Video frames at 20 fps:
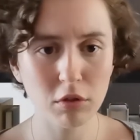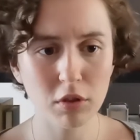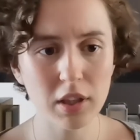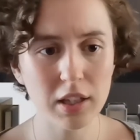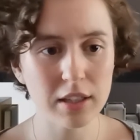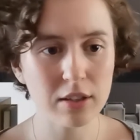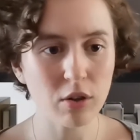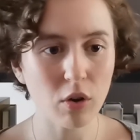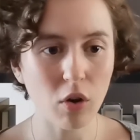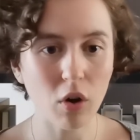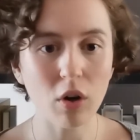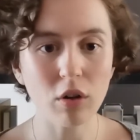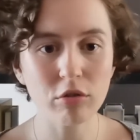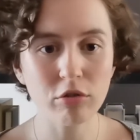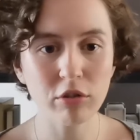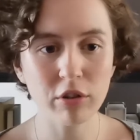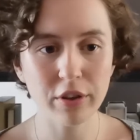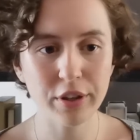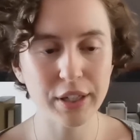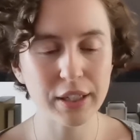these
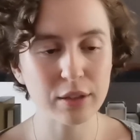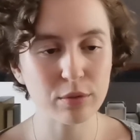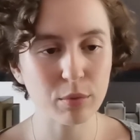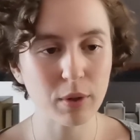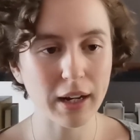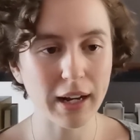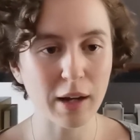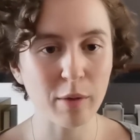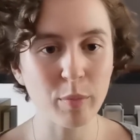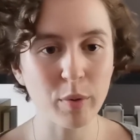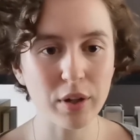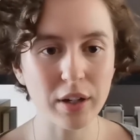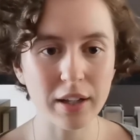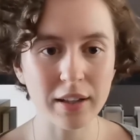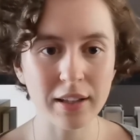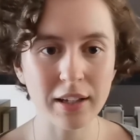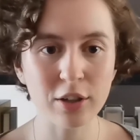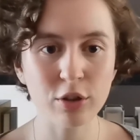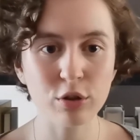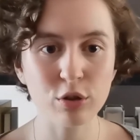awful things would happen,
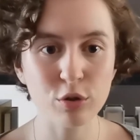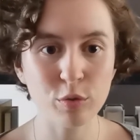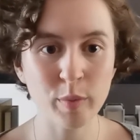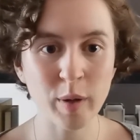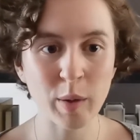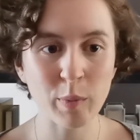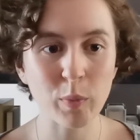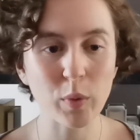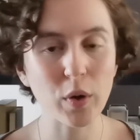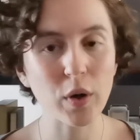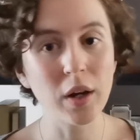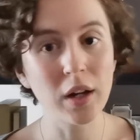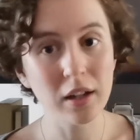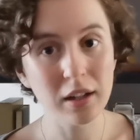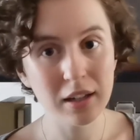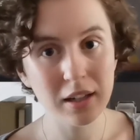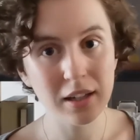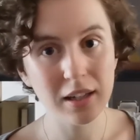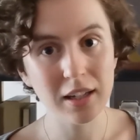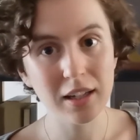and then you'd remember,
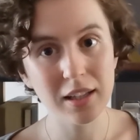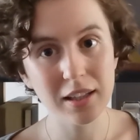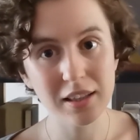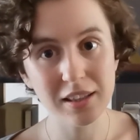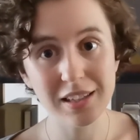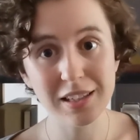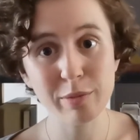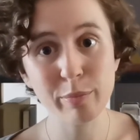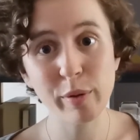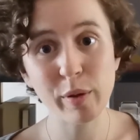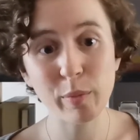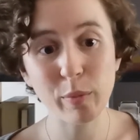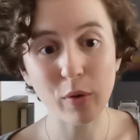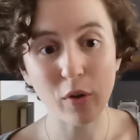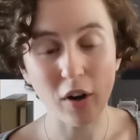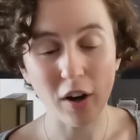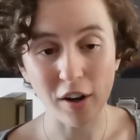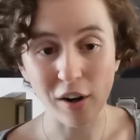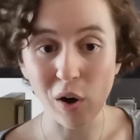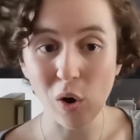these
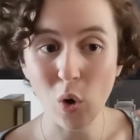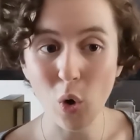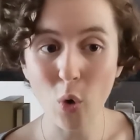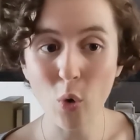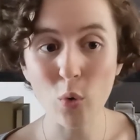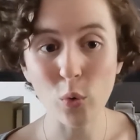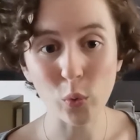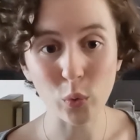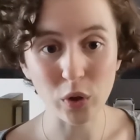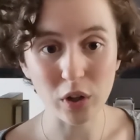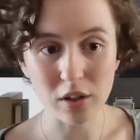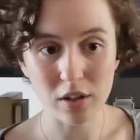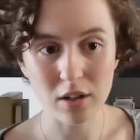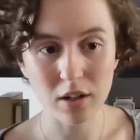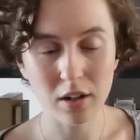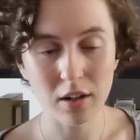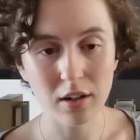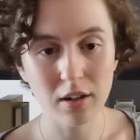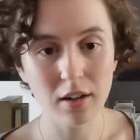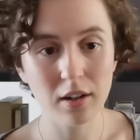people are
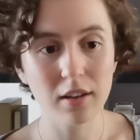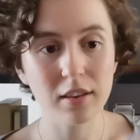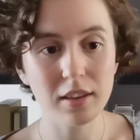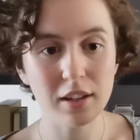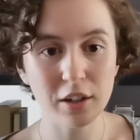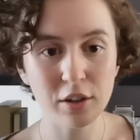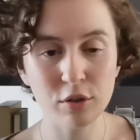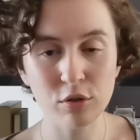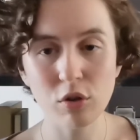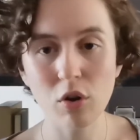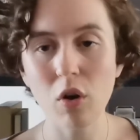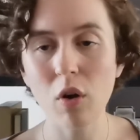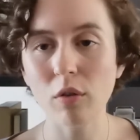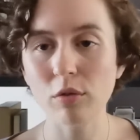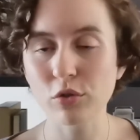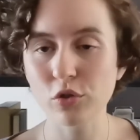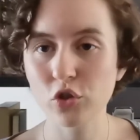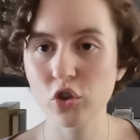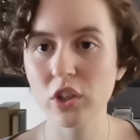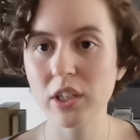owned. They are
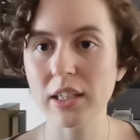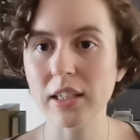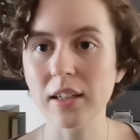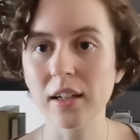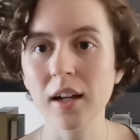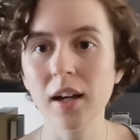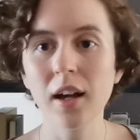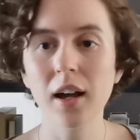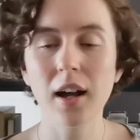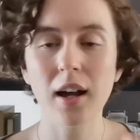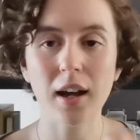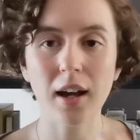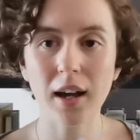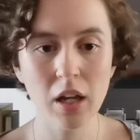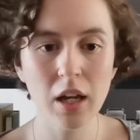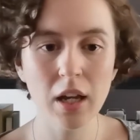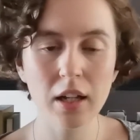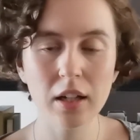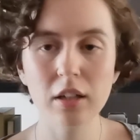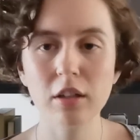not free.
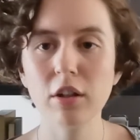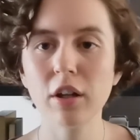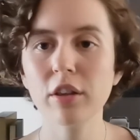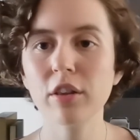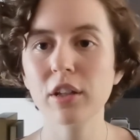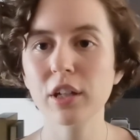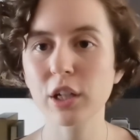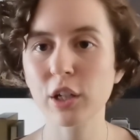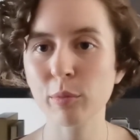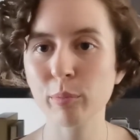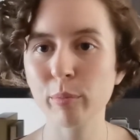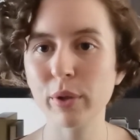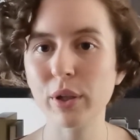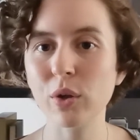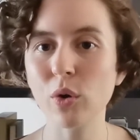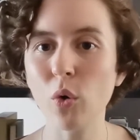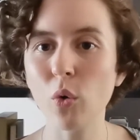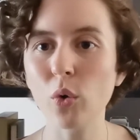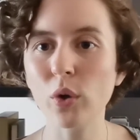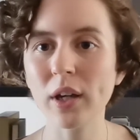Nothing can
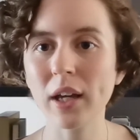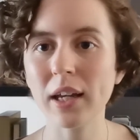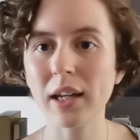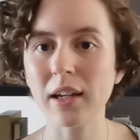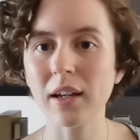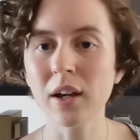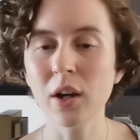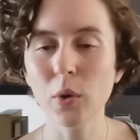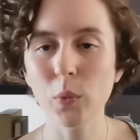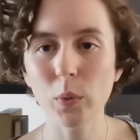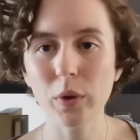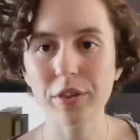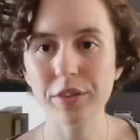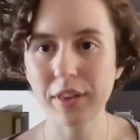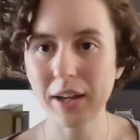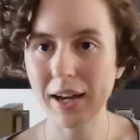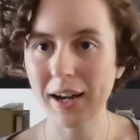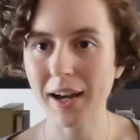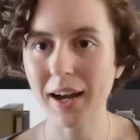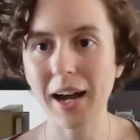be okay with
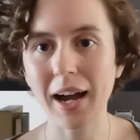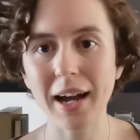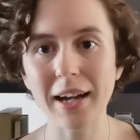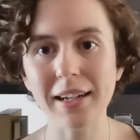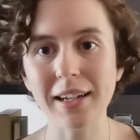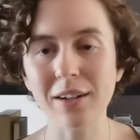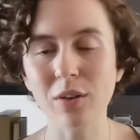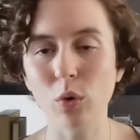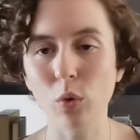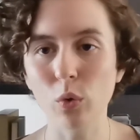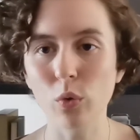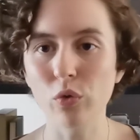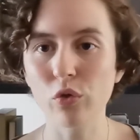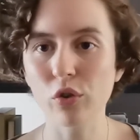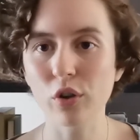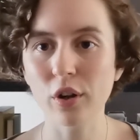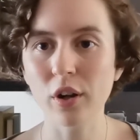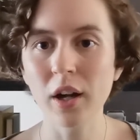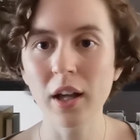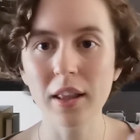that hanging
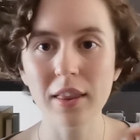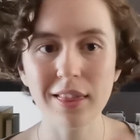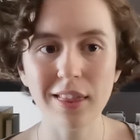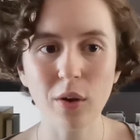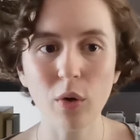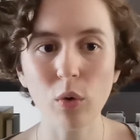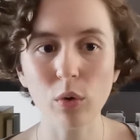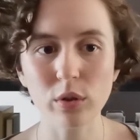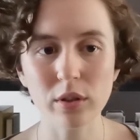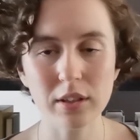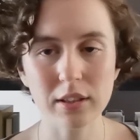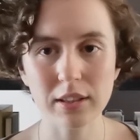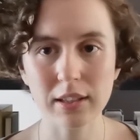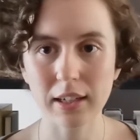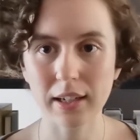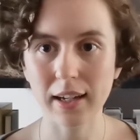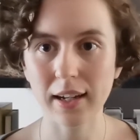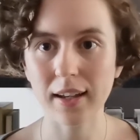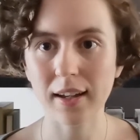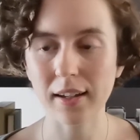over the whole
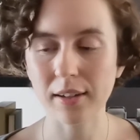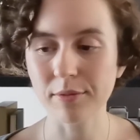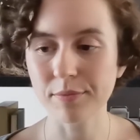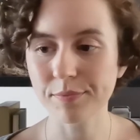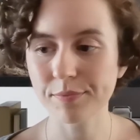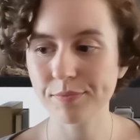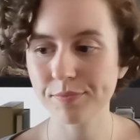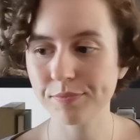society.